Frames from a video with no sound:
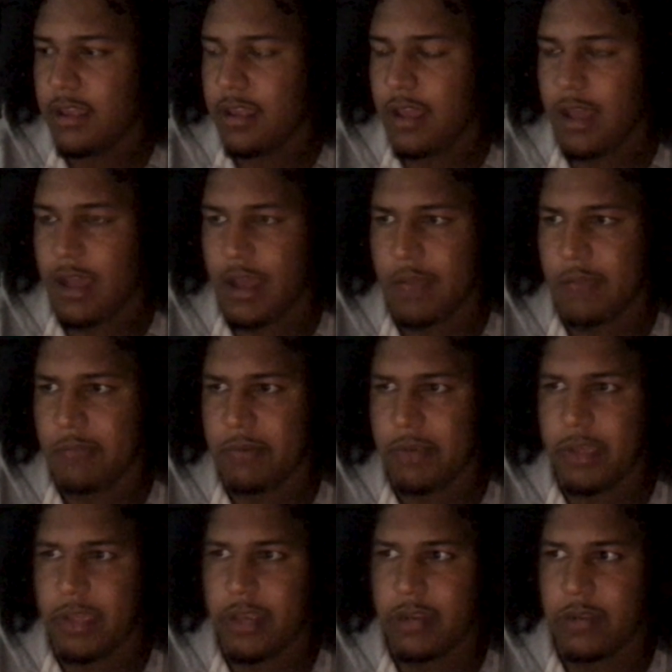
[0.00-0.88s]
Um,
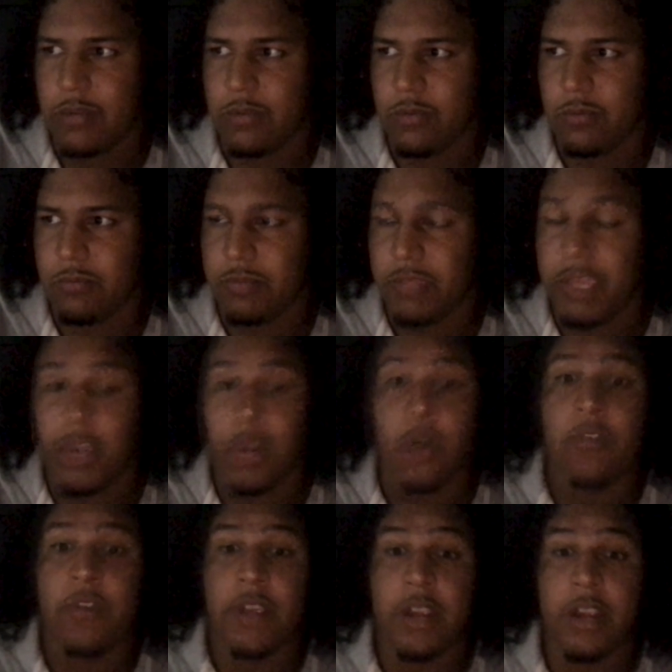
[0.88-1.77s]
but being
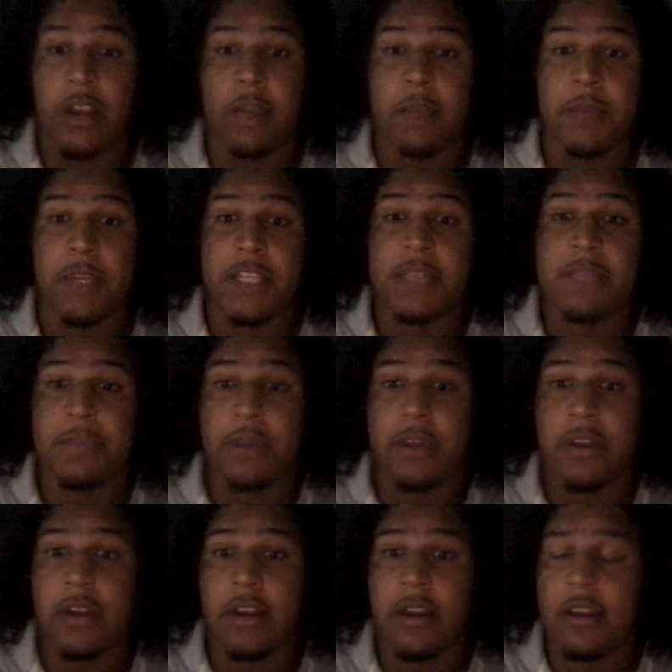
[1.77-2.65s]
over here in
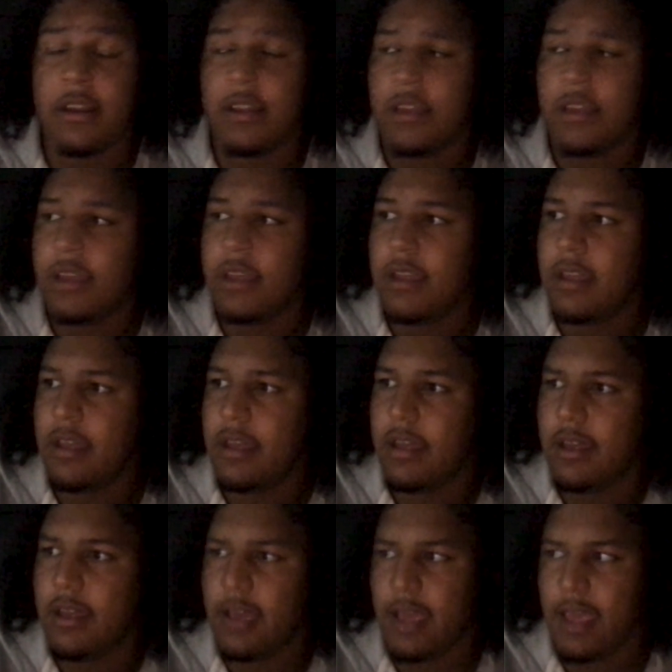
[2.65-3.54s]
Pittsburgh
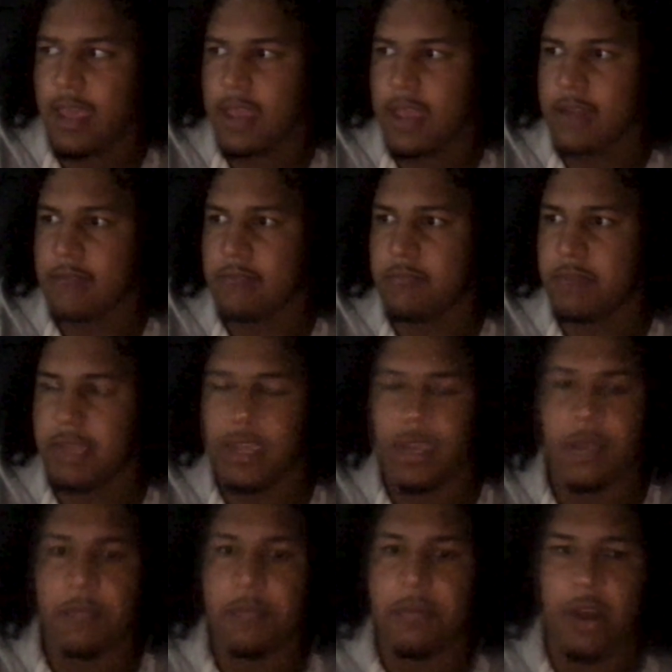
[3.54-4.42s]
and
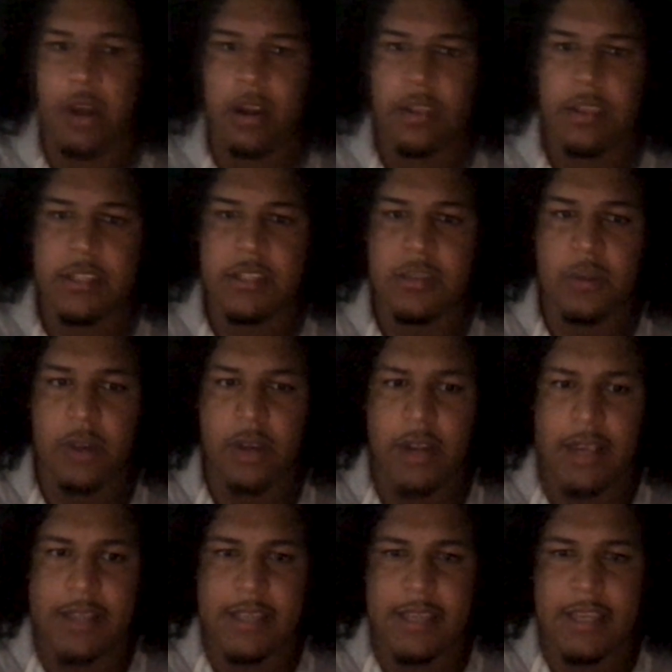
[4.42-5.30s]
being a part of this
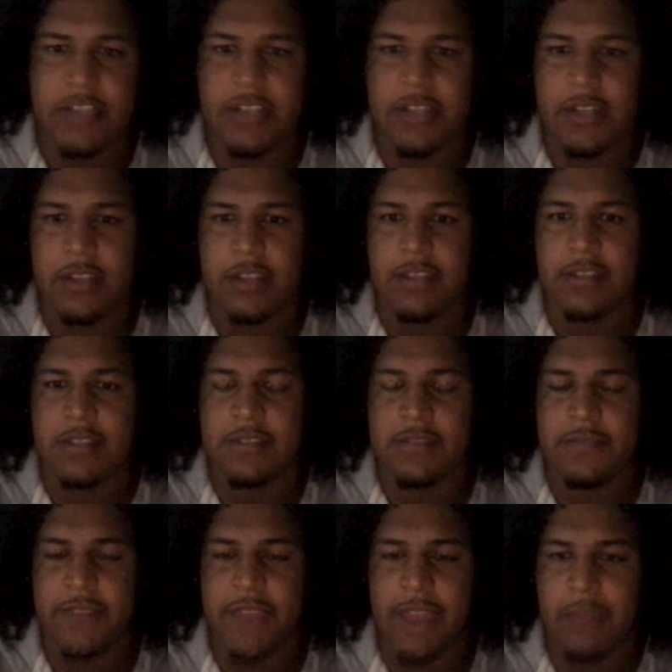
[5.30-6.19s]
organization and
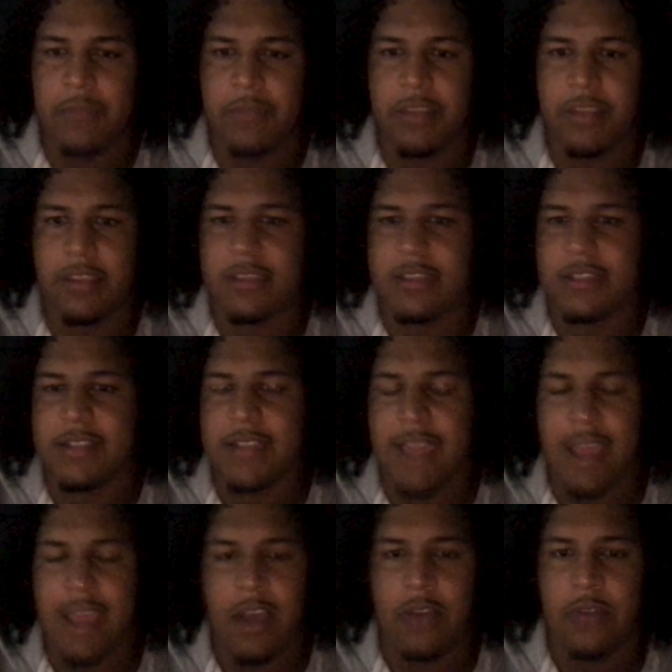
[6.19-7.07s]
this family and this
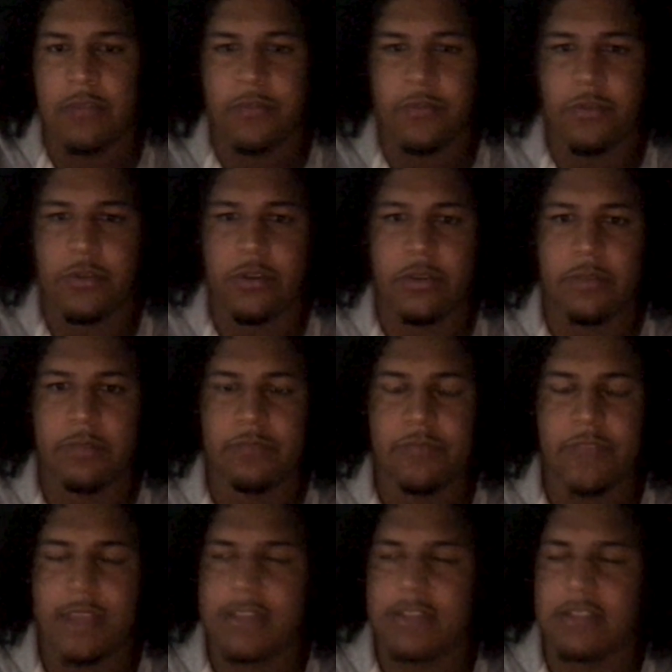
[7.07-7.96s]
town for
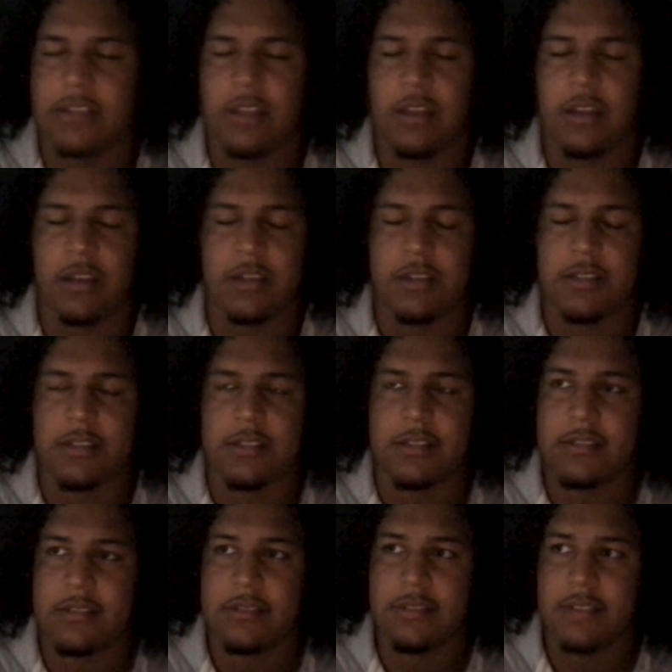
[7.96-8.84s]
as long
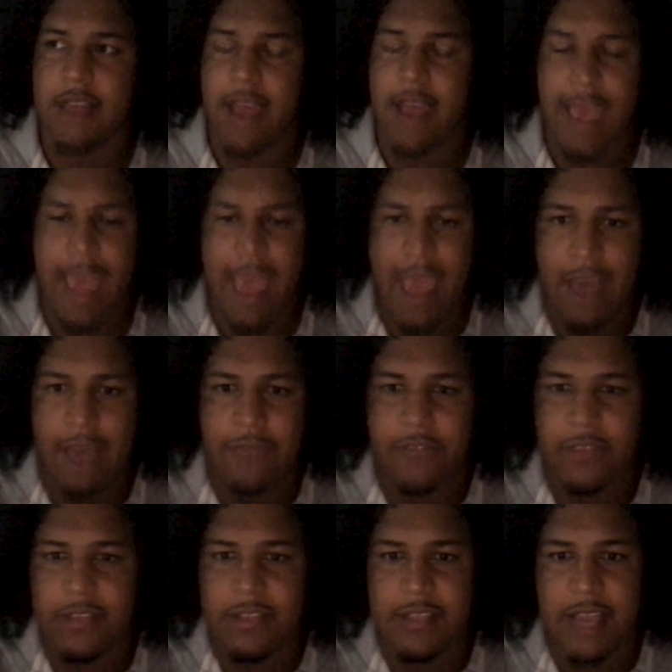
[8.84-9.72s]
as I have
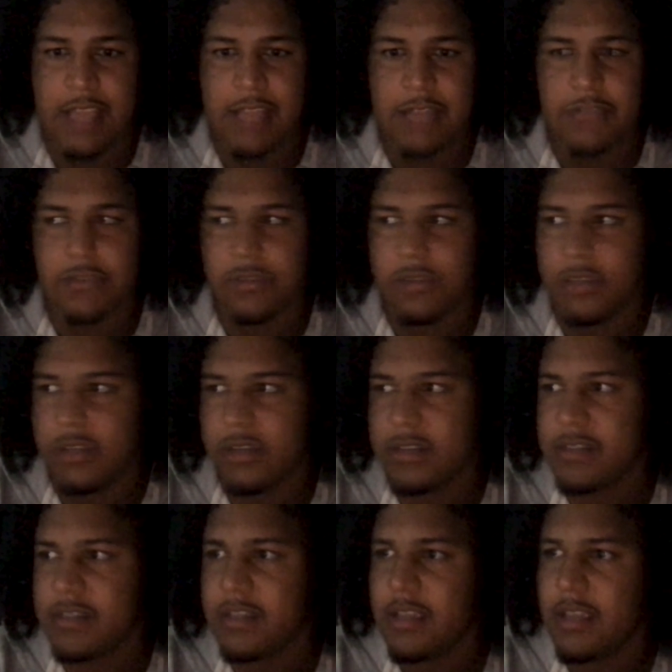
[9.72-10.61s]
for these last few years